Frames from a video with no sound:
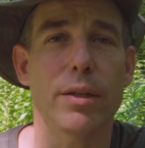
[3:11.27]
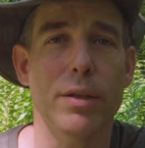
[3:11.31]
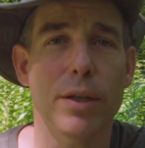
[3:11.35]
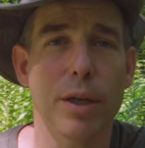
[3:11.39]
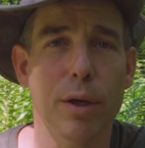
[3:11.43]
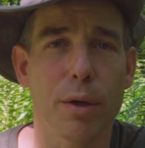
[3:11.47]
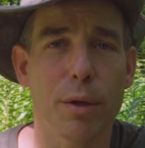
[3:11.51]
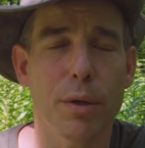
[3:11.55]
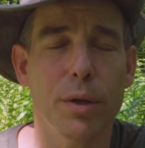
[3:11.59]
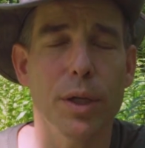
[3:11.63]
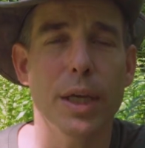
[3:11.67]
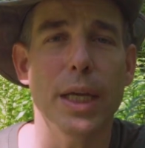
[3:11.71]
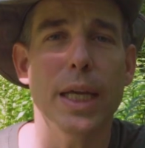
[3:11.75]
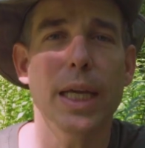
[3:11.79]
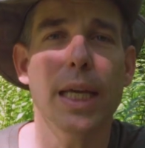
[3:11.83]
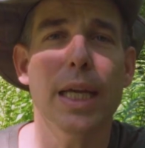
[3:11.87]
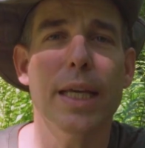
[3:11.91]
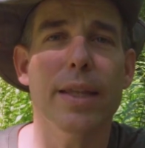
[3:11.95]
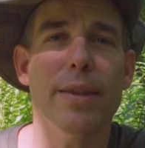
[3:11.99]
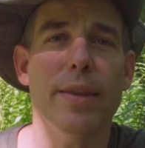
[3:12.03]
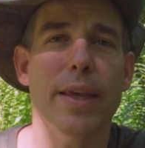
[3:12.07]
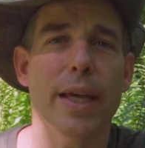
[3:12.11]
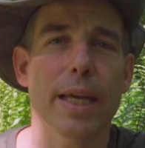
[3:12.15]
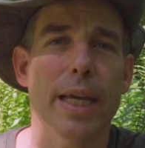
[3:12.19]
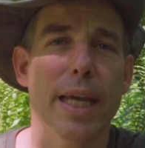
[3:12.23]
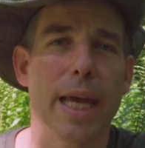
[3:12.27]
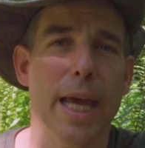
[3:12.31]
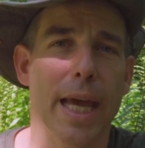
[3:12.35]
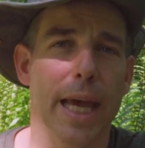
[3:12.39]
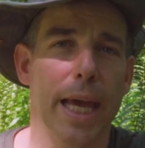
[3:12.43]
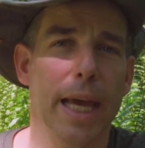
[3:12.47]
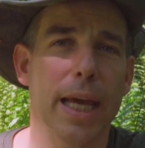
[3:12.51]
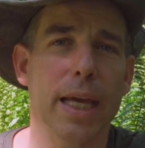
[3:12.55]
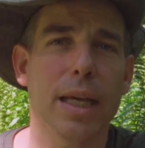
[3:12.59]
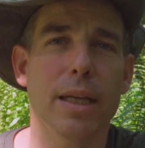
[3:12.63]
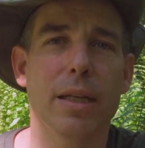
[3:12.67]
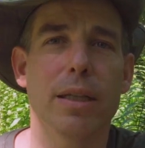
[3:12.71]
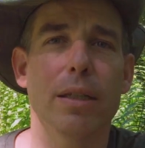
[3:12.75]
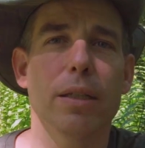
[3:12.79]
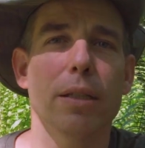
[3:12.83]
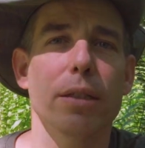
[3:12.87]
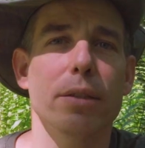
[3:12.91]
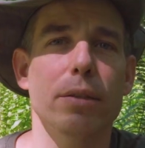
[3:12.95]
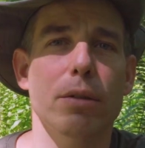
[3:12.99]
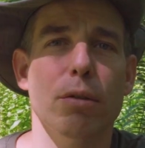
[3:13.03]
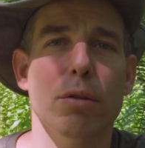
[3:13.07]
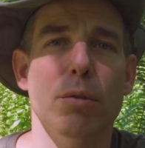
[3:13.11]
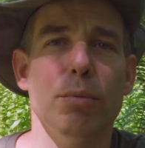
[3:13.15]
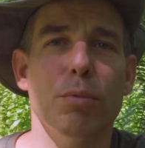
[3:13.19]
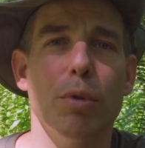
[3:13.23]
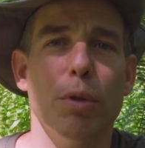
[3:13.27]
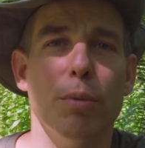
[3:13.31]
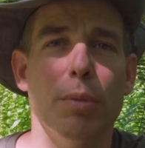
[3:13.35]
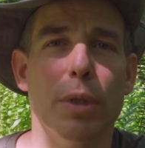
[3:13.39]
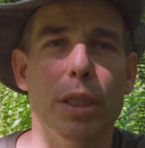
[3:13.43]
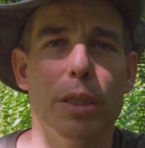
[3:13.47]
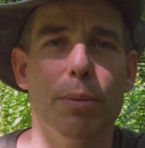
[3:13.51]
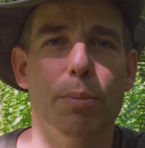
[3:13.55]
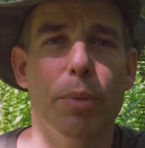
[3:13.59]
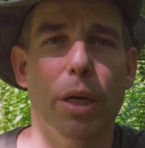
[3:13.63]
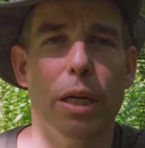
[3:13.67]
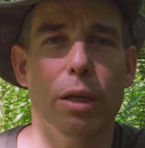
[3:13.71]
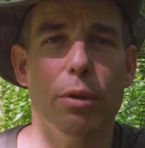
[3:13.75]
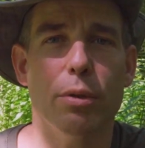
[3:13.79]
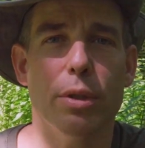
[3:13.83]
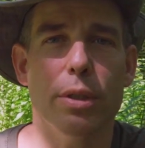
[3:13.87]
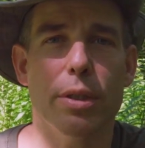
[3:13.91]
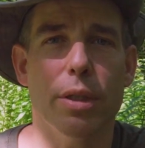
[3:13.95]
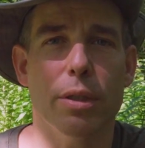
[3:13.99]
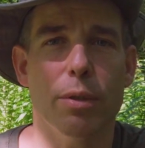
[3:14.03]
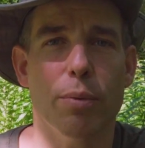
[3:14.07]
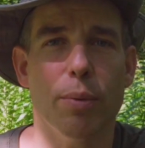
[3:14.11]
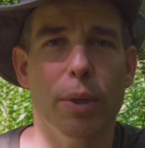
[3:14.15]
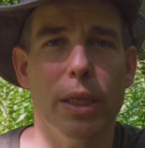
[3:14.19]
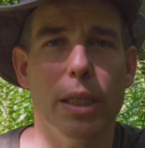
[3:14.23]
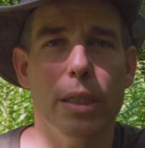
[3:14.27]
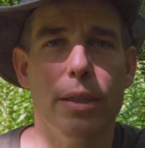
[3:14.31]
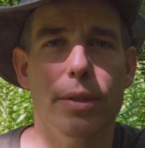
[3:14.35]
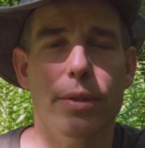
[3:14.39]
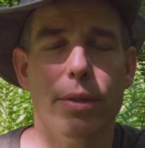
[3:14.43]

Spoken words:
No, they added compromised binaries as well.